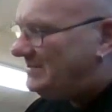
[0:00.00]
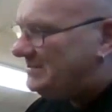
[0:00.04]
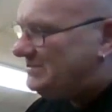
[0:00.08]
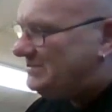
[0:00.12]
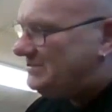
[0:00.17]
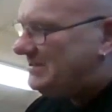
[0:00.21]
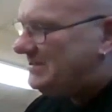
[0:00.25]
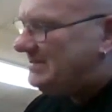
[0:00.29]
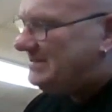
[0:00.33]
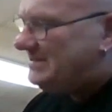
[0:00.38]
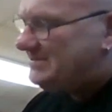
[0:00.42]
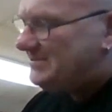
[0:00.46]

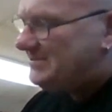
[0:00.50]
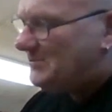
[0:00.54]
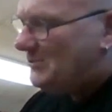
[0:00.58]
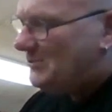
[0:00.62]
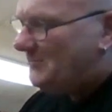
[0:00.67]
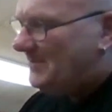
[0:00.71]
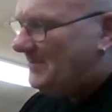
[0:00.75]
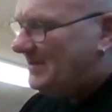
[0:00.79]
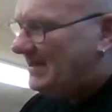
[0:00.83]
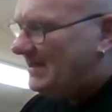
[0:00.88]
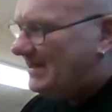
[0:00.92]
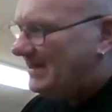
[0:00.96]
she
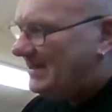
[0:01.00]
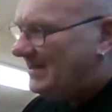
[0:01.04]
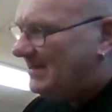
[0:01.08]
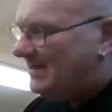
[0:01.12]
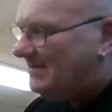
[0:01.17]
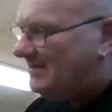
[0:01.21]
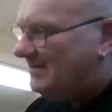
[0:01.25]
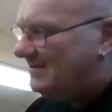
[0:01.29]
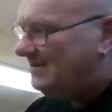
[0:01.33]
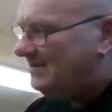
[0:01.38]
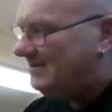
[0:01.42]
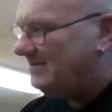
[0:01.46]
saw
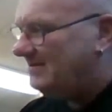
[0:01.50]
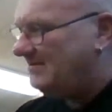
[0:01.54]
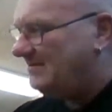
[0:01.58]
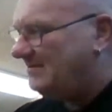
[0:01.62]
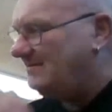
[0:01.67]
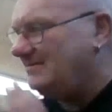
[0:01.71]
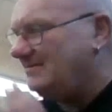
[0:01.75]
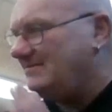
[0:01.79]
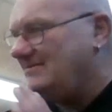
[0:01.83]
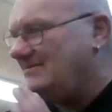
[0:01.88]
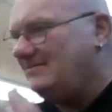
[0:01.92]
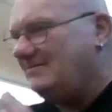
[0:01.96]
me
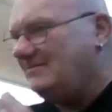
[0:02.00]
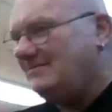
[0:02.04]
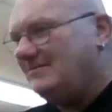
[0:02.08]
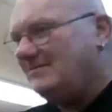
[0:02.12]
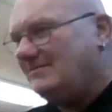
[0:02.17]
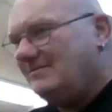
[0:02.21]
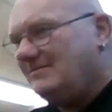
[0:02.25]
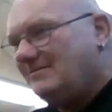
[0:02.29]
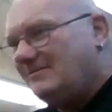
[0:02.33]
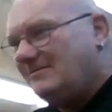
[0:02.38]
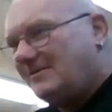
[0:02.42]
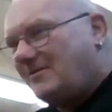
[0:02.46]

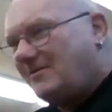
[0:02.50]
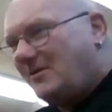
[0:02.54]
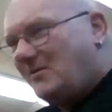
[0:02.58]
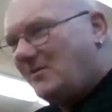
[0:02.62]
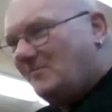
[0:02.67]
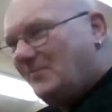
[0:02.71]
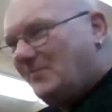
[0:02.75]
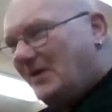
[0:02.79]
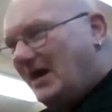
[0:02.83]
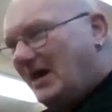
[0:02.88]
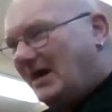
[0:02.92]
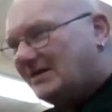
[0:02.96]

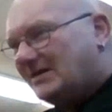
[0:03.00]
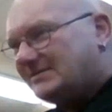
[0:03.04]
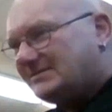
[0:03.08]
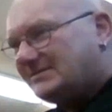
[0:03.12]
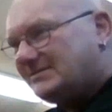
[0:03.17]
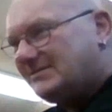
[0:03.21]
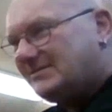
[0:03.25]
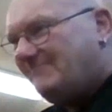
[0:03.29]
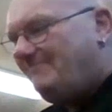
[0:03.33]
going past.